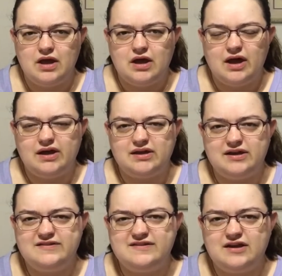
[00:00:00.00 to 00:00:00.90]
I
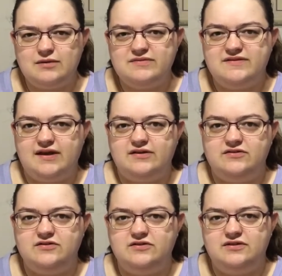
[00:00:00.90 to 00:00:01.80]
guess it comes down
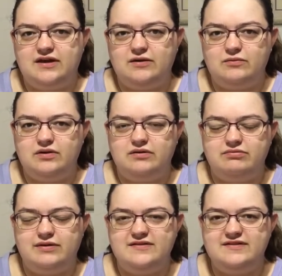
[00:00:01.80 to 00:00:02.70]
to that
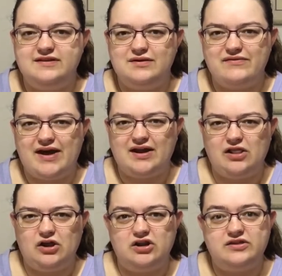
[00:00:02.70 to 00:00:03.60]
recently I've had a
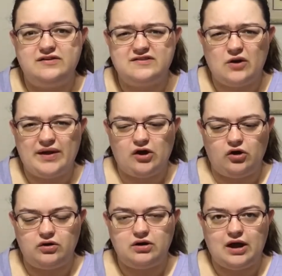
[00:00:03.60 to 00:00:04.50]
lot of things going
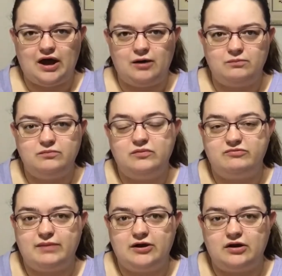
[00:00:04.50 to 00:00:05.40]
on with
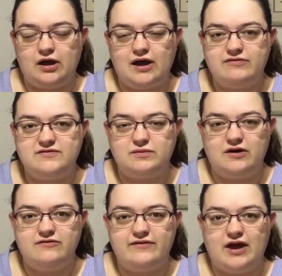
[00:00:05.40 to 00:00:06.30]
my own life as well,
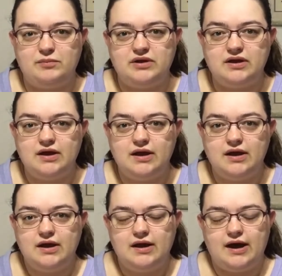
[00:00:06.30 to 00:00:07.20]
family.
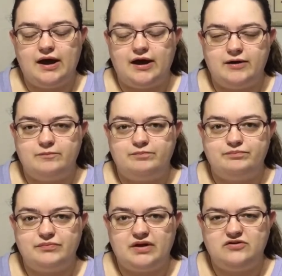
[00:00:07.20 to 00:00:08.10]
I
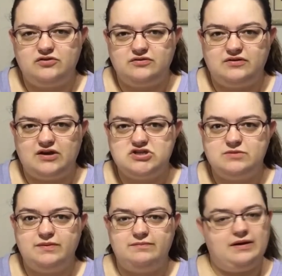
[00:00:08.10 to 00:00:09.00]
touched a
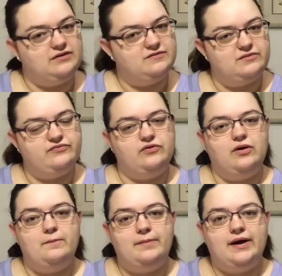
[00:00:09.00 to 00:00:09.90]
bit about this before,
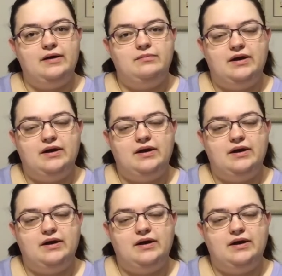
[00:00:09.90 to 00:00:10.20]
but my